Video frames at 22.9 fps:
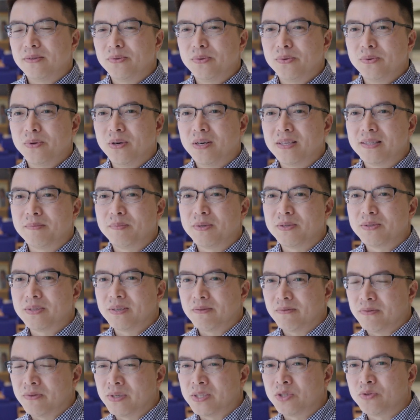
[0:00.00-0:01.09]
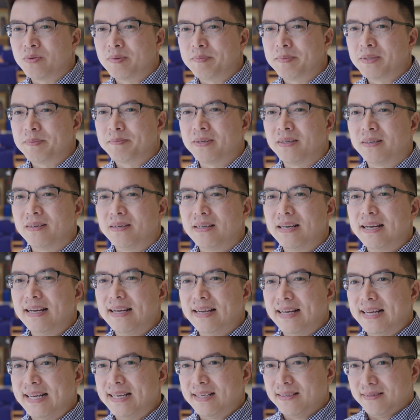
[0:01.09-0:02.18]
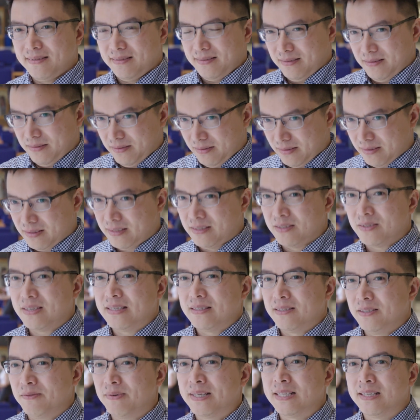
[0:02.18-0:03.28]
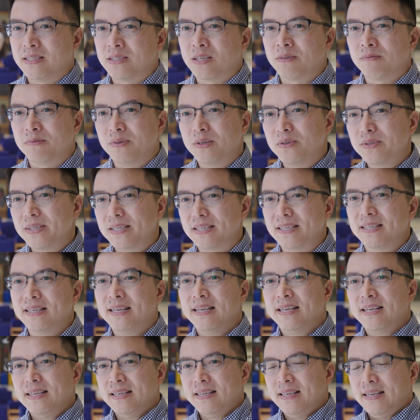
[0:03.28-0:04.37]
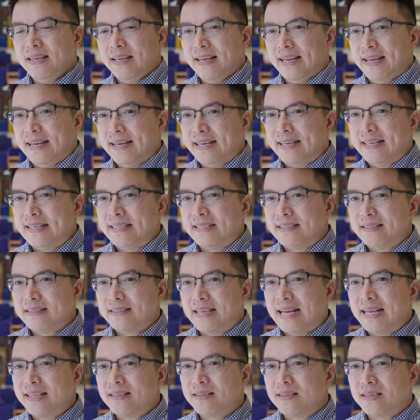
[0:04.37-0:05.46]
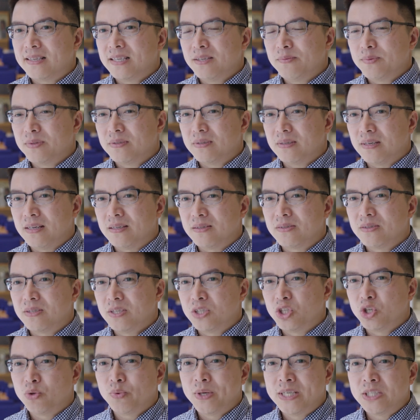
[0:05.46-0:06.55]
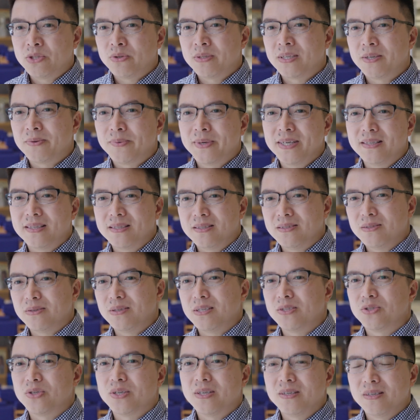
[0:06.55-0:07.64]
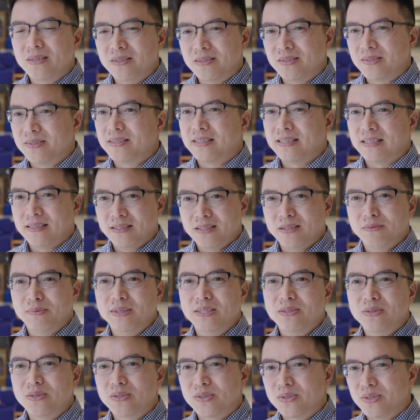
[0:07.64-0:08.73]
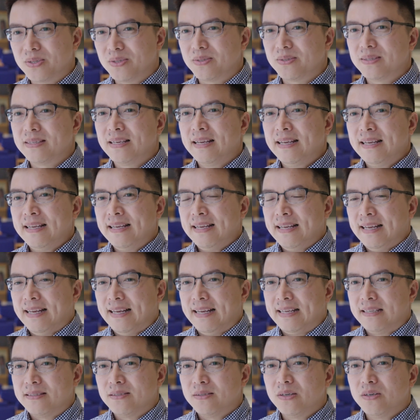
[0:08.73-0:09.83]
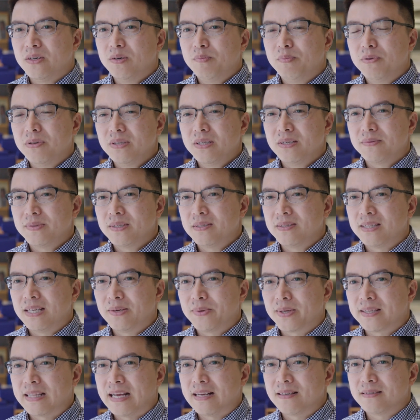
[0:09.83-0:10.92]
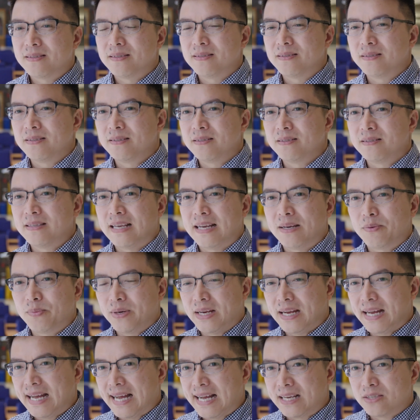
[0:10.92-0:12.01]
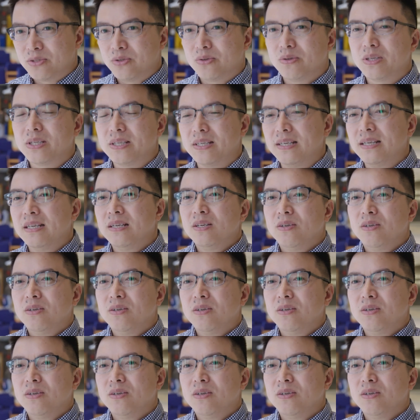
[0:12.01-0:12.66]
who are the most influential people as this event is unfolding. And that gives us situation awareness to the journalists and other researchers. And so the whole point of this network analysis is that we're actually